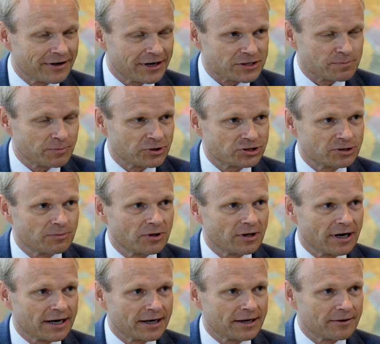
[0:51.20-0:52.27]
uh, as
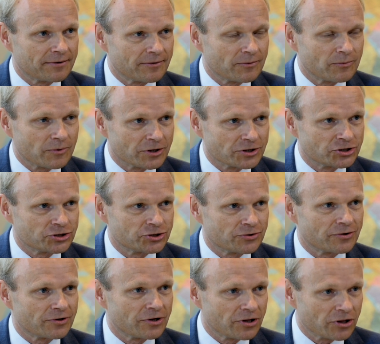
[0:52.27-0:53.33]
possible. I want
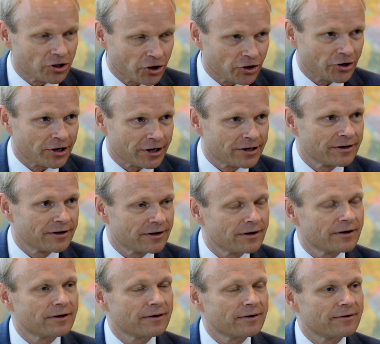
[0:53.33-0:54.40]
to learn
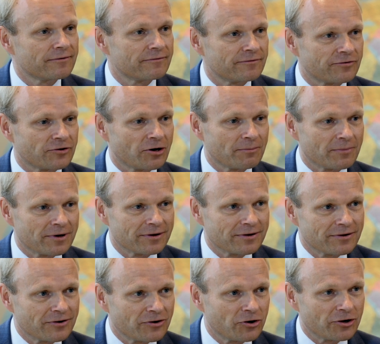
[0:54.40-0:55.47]
from
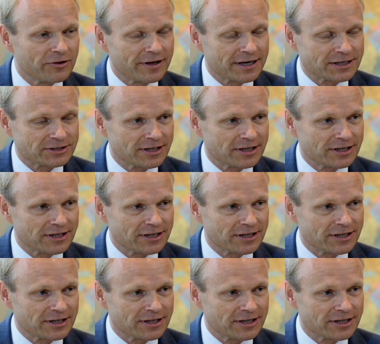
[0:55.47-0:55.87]
all the